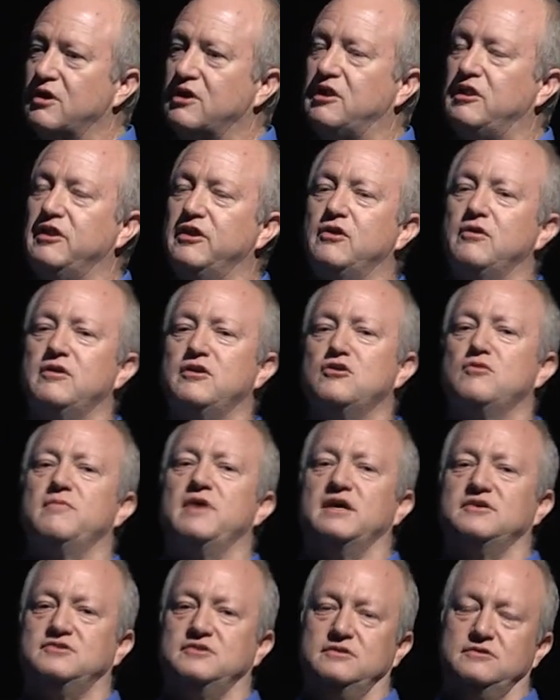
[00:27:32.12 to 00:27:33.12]
are clear in your
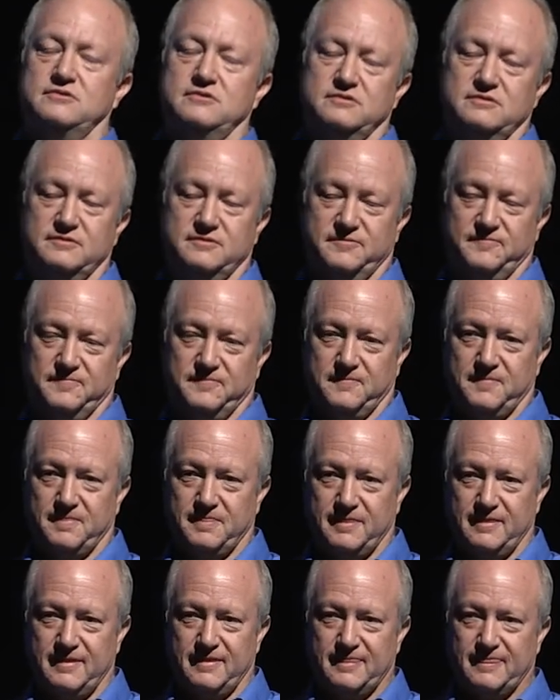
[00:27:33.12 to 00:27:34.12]
message
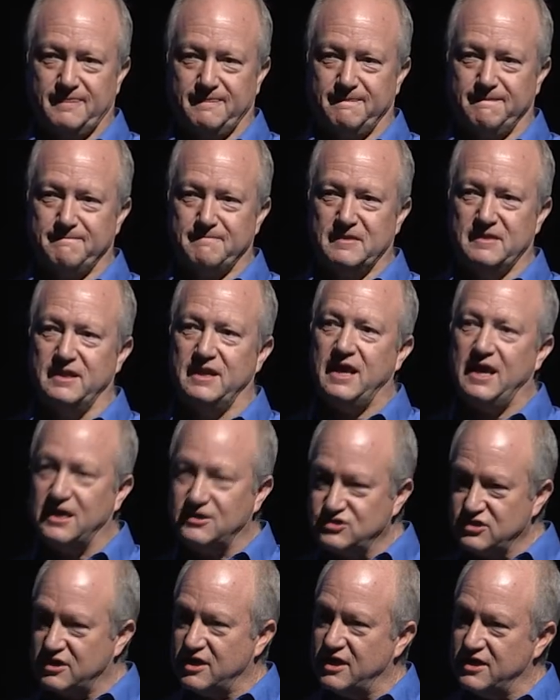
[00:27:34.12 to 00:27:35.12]
that
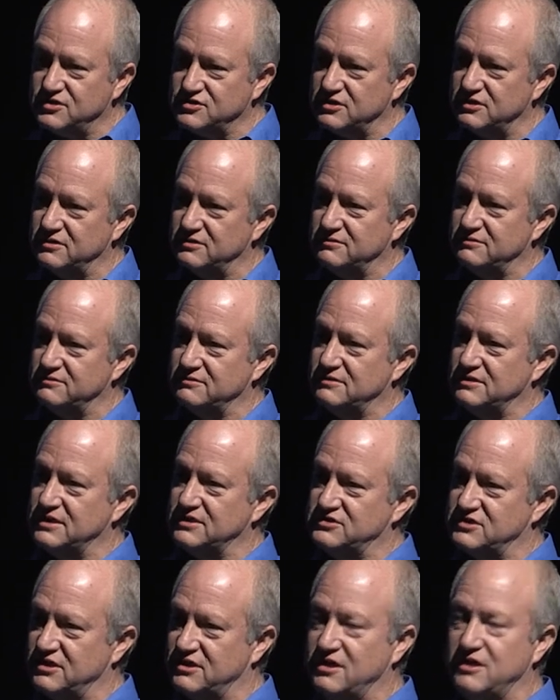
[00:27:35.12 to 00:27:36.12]
education
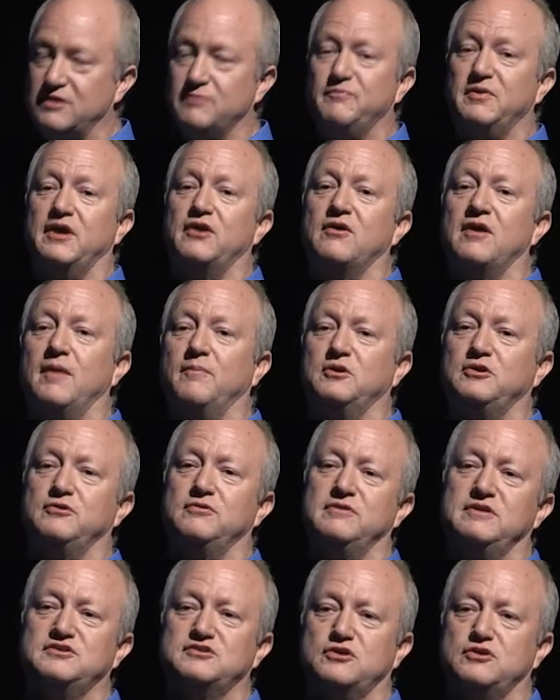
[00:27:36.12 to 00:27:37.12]
is the key to better
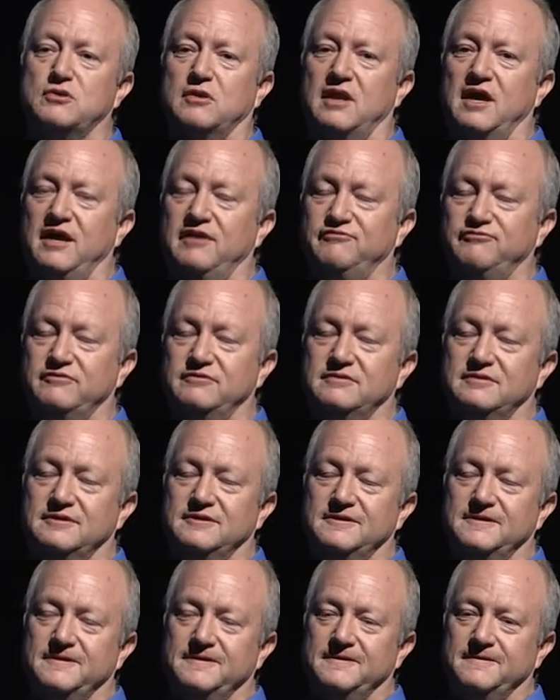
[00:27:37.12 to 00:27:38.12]
opportunities in your life.
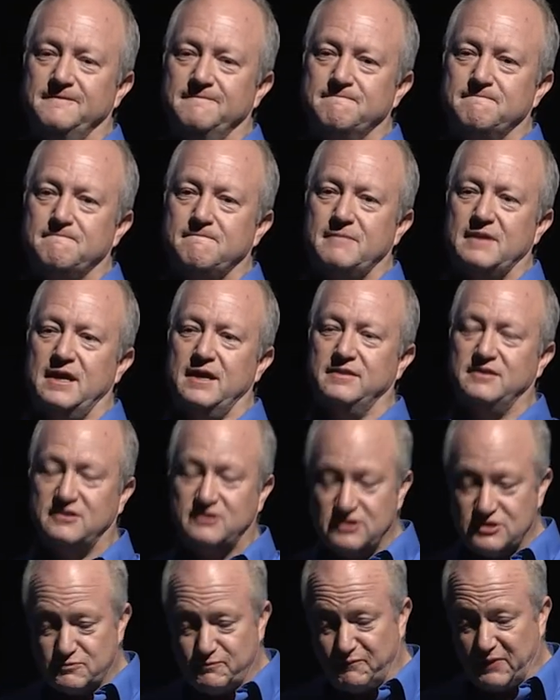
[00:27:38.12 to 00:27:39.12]
And that
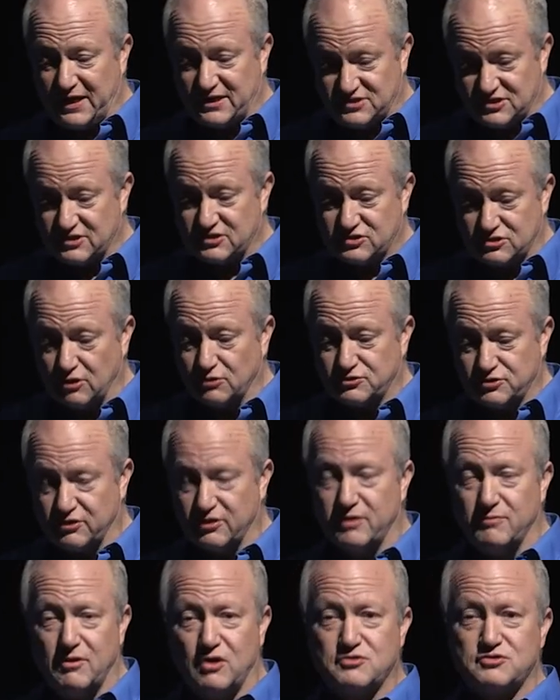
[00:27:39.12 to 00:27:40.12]
these basic social
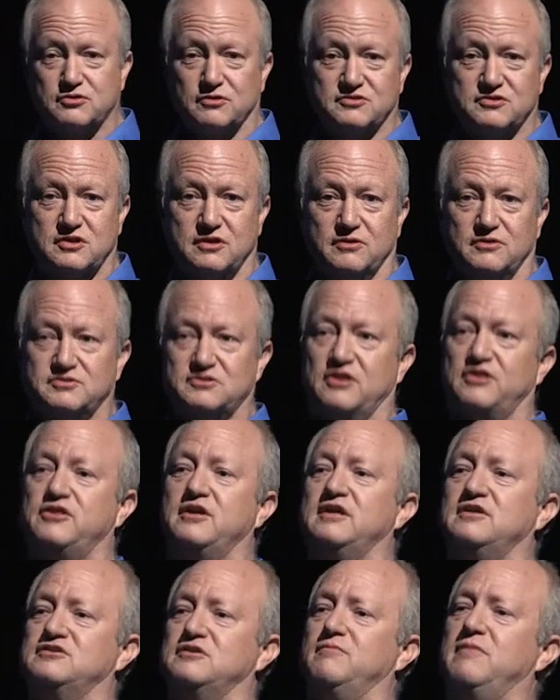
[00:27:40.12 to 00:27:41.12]
and emotional skills, the
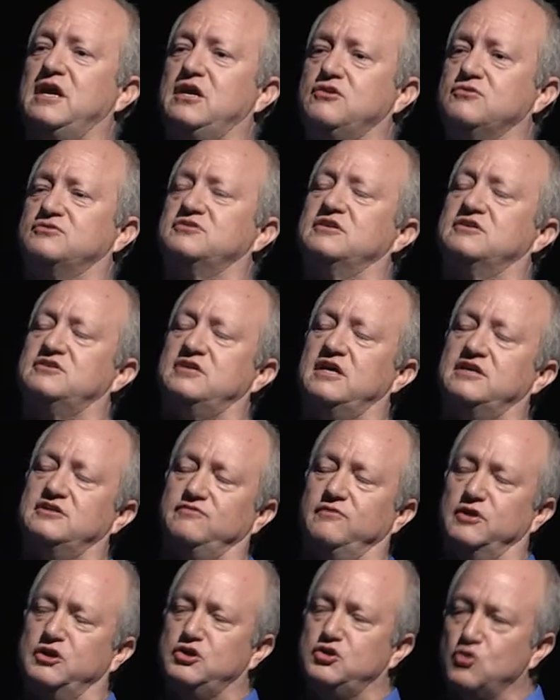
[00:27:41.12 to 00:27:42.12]
things that make you
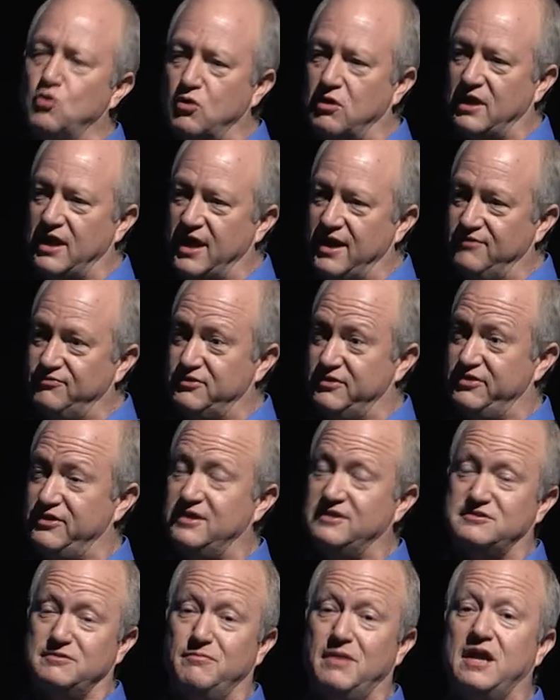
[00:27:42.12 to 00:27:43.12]
successful in your life, the
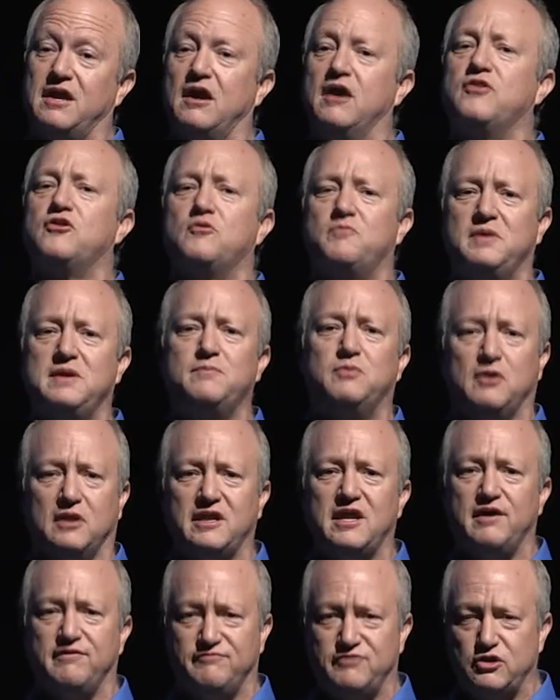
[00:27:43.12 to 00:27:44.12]
things that make other people
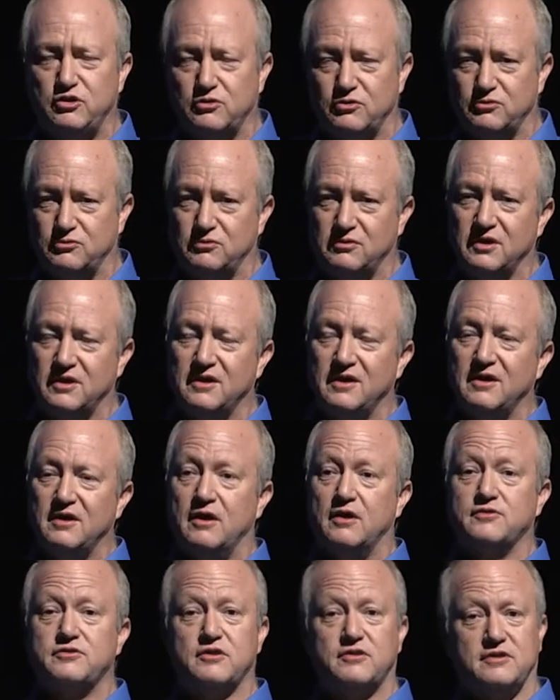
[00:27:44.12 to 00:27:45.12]
love you,
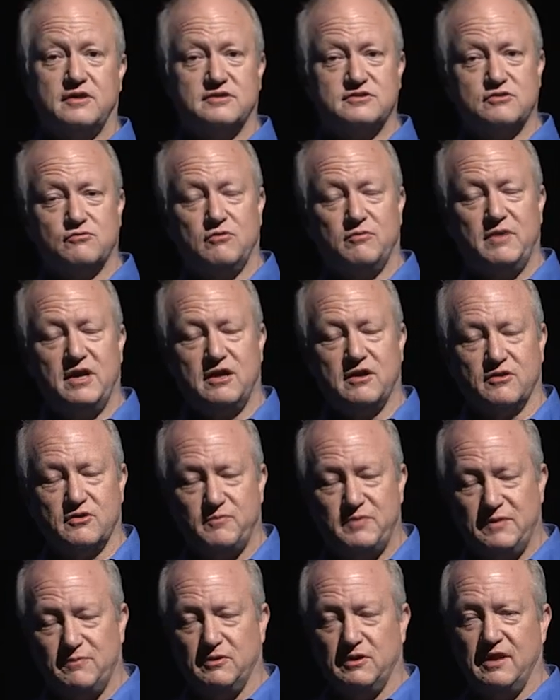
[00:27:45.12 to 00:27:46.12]
are the things that will make other
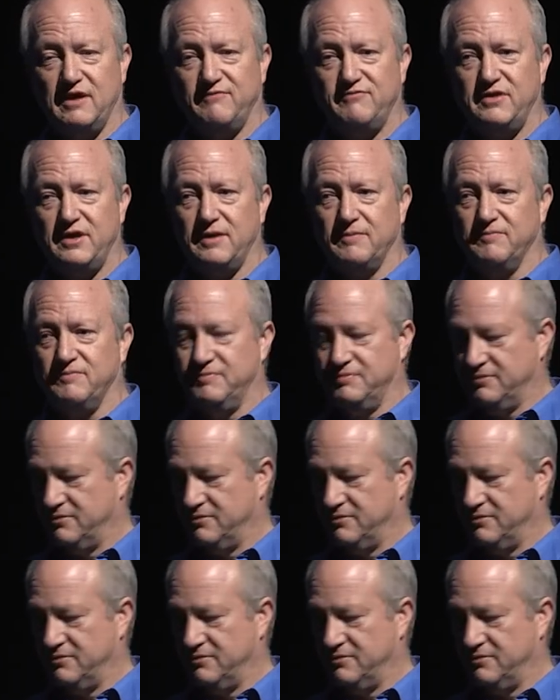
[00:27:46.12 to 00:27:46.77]
people love them.